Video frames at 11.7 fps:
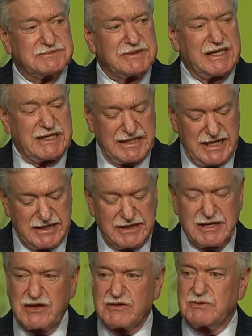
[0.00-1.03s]
And again,
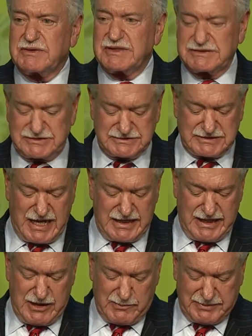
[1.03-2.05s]
another one that just kind of
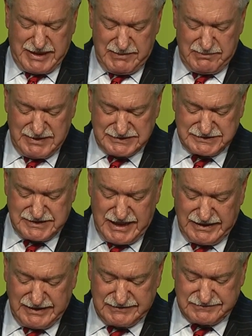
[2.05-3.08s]
helped keep me
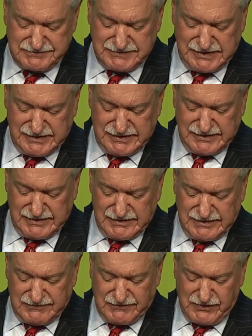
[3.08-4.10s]
steady. And
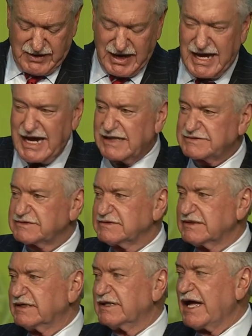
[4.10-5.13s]
for the last
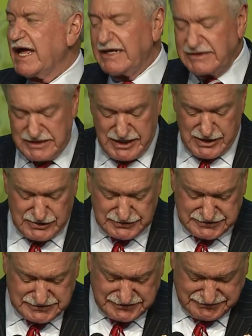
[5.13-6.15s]
uh, eight
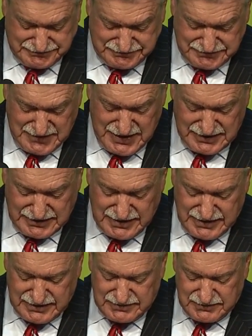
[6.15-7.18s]
years,
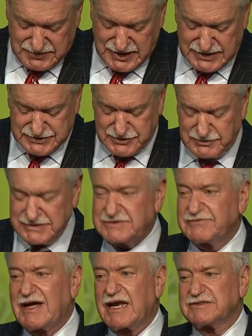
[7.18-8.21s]
uh, Teresa
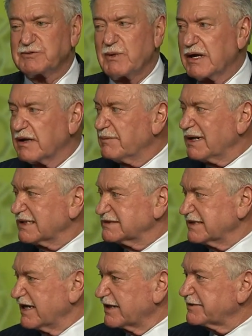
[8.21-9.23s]
Valenzuela, my
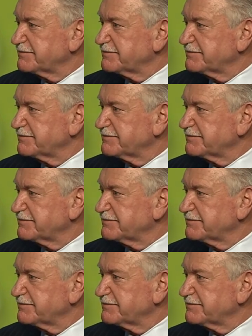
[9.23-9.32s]
exec,